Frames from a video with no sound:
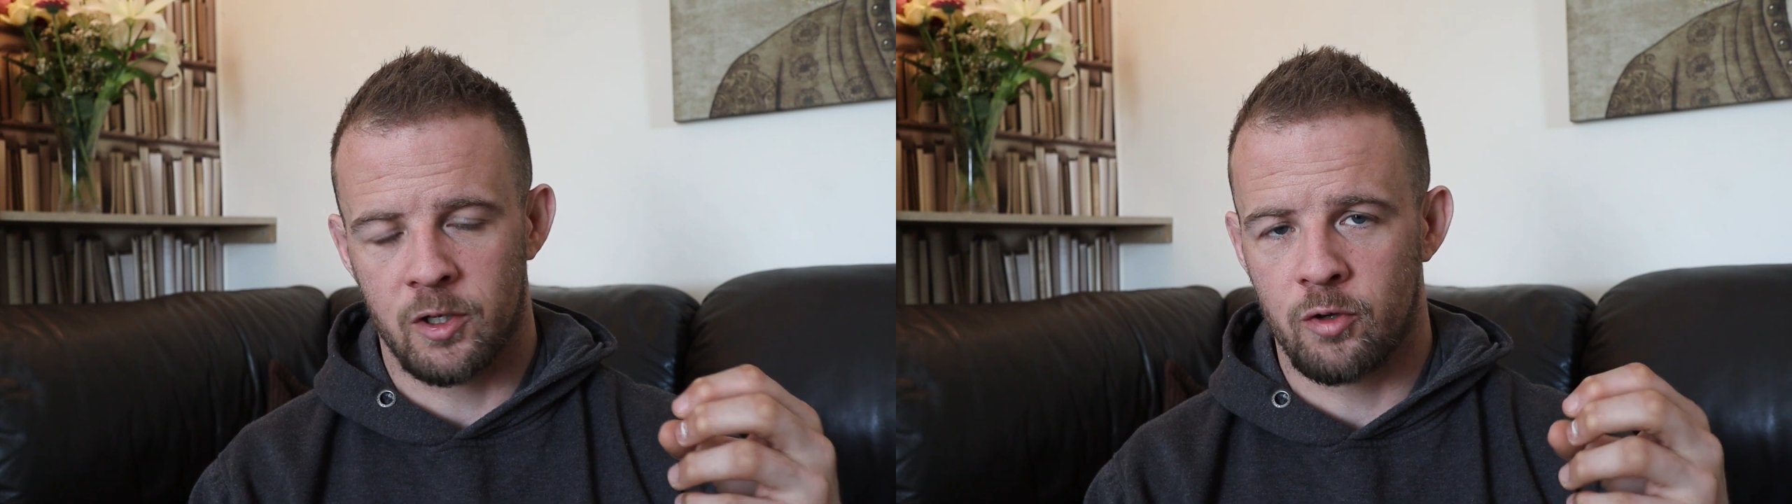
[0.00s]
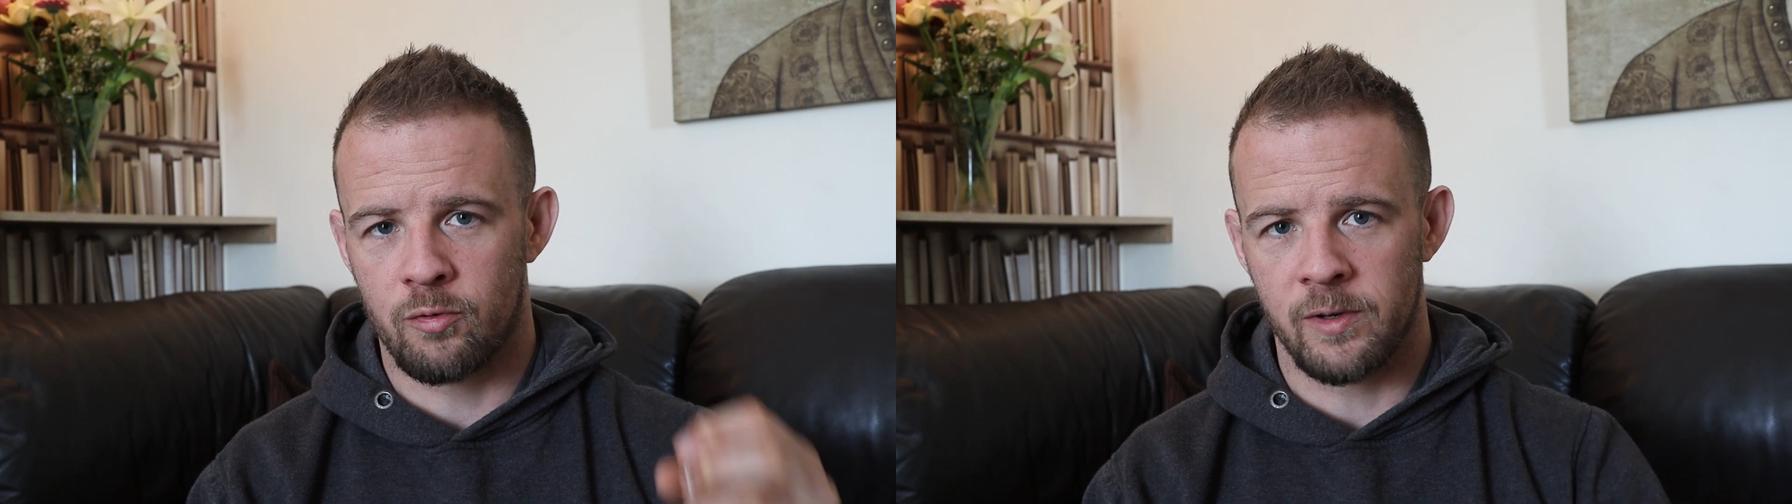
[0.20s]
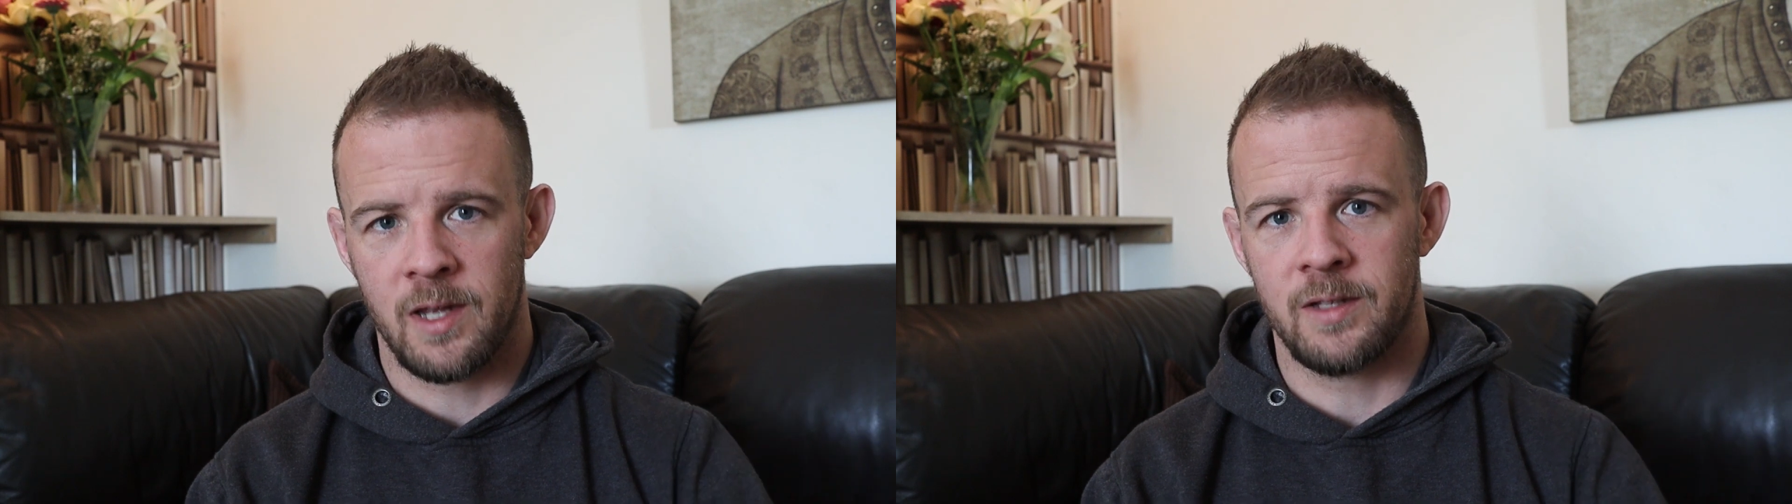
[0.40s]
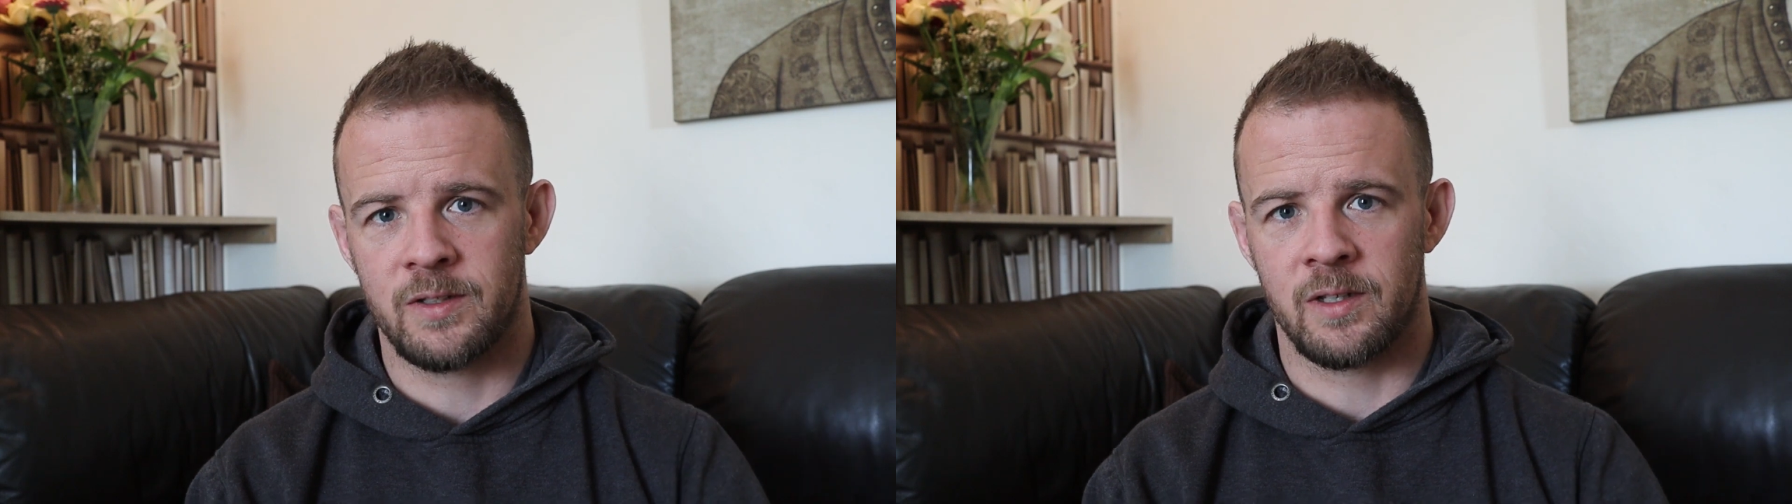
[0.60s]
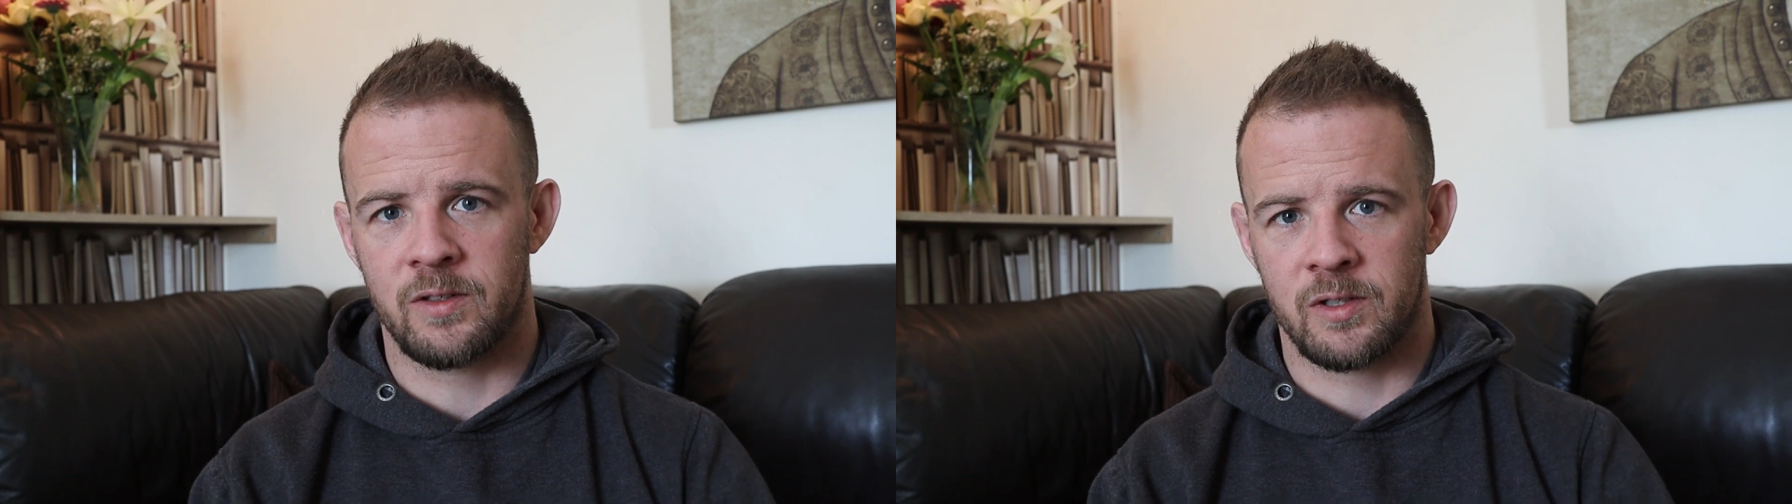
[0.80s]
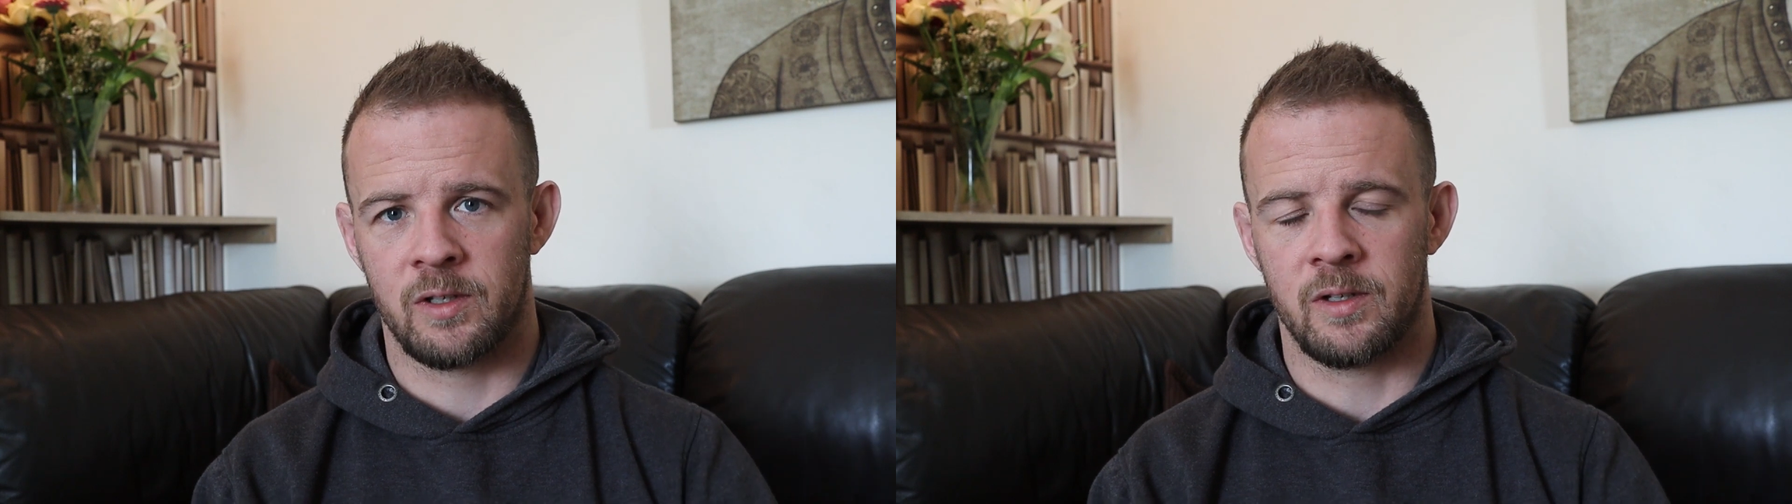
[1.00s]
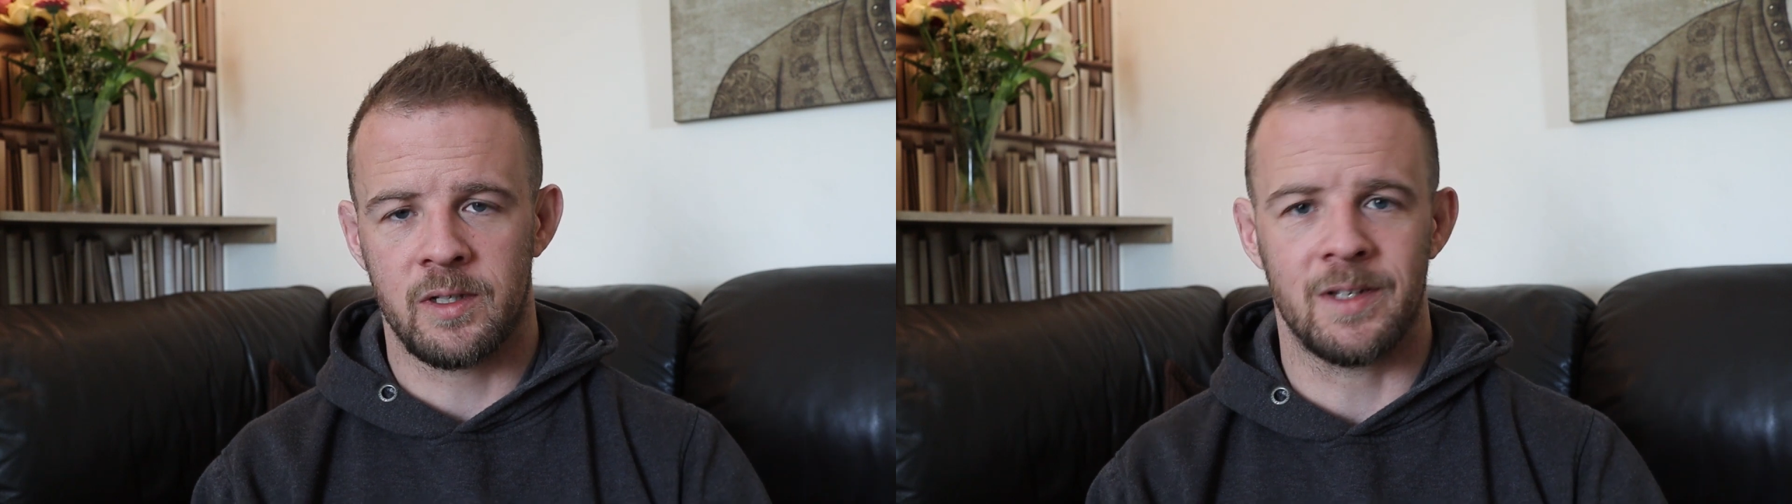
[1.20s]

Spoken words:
creating certain